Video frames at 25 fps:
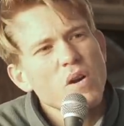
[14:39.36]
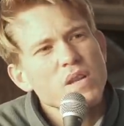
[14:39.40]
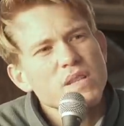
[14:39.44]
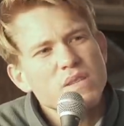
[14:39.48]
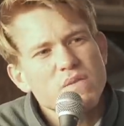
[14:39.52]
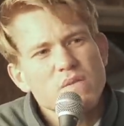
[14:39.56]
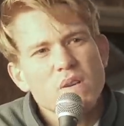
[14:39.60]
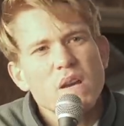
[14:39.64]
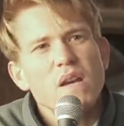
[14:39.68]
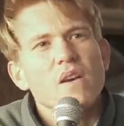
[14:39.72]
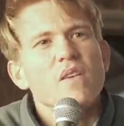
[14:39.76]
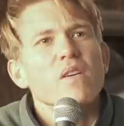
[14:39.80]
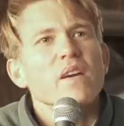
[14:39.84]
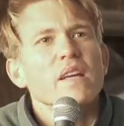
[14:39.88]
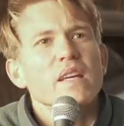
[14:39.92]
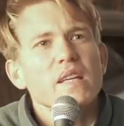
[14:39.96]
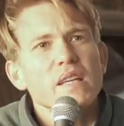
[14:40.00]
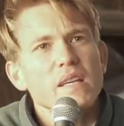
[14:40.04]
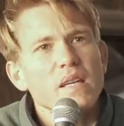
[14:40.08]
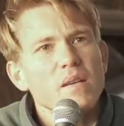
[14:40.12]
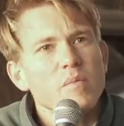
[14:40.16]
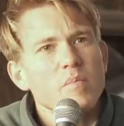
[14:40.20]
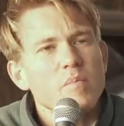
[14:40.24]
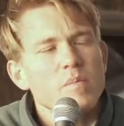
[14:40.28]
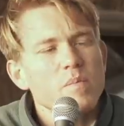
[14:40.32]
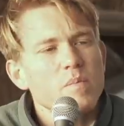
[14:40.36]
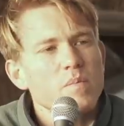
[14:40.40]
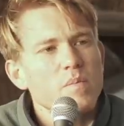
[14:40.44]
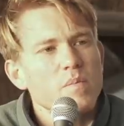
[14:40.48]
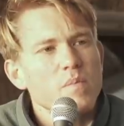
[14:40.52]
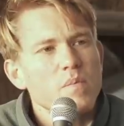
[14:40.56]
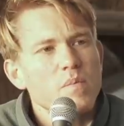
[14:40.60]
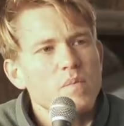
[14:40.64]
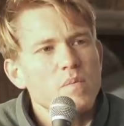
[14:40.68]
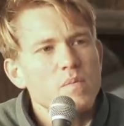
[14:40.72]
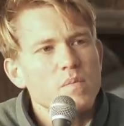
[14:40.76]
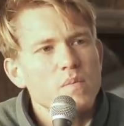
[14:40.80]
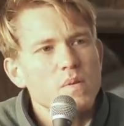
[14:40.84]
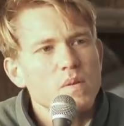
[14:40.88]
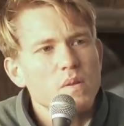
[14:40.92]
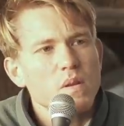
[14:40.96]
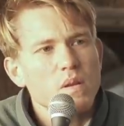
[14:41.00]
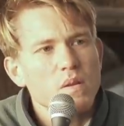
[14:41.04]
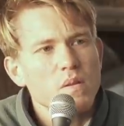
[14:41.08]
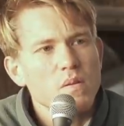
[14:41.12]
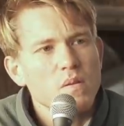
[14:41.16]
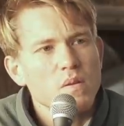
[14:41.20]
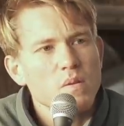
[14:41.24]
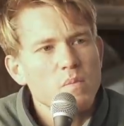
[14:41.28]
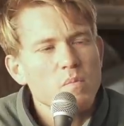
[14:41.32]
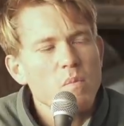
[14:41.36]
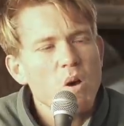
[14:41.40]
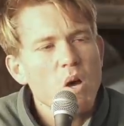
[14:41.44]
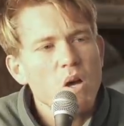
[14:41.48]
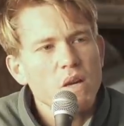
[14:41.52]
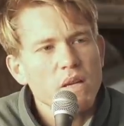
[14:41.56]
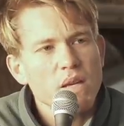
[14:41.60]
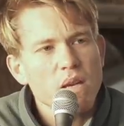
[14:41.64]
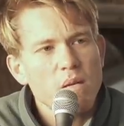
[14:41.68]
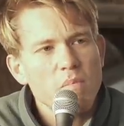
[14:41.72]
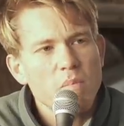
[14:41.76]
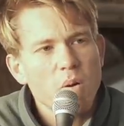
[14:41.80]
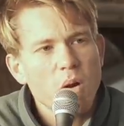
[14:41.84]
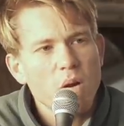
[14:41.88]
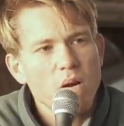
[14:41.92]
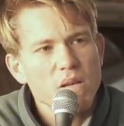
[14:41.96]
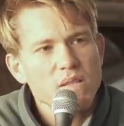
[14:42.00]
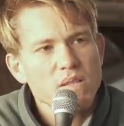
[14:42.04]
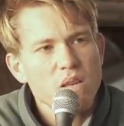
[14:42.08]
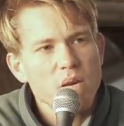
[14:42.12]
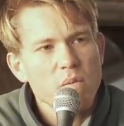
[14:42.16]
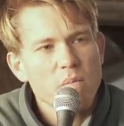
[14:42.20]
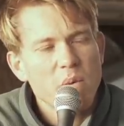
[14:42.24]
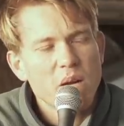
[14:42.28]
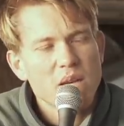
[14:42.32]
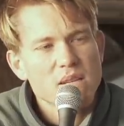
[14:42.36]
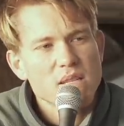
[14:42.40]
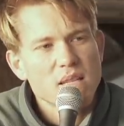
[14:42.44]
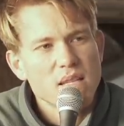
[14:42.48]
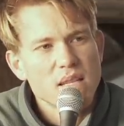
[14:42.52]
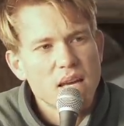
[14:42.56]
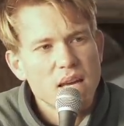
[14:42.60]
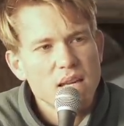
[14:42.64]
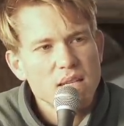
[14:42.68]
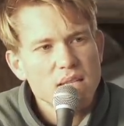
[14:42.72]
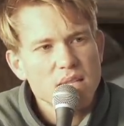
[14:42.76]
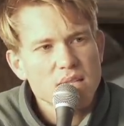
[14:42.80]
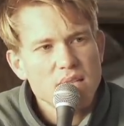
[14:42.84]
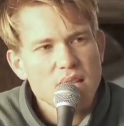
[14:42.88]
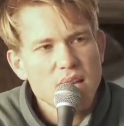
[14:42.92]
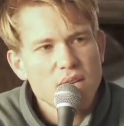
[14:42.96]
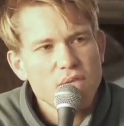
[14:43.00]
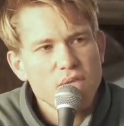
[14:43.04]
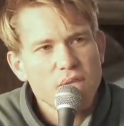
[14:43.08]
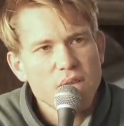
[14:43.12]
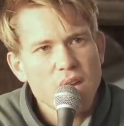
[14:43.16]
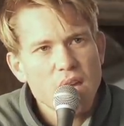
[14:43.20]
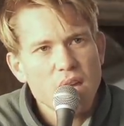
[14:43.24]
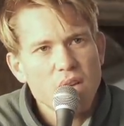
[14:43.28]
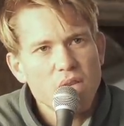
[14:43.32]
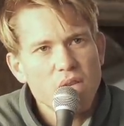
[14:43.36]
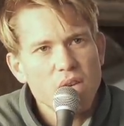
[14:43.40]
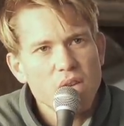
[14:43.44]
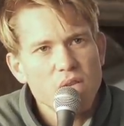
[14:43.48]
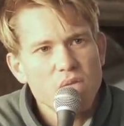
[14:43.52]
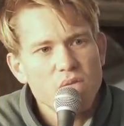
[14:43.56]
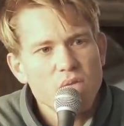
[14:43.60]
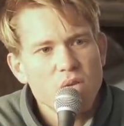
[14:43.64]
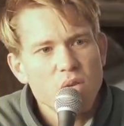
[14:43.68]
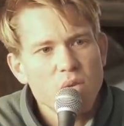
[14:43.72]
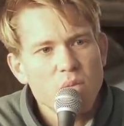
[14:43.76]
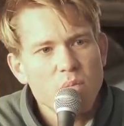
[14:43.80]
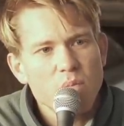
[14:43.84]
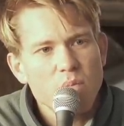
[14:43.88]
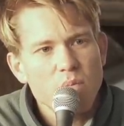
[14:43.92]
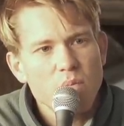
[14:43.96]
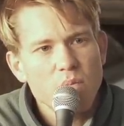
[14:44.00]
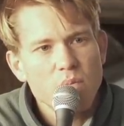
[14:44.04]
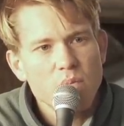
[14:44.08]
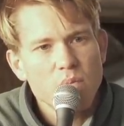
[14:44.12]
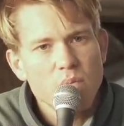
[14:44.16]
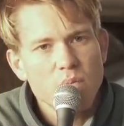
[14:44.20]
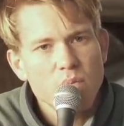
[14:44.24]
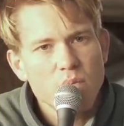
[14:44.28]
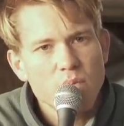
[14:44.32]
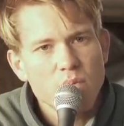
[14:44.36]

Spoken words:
price vary, the market price, going back to that, does that vary from...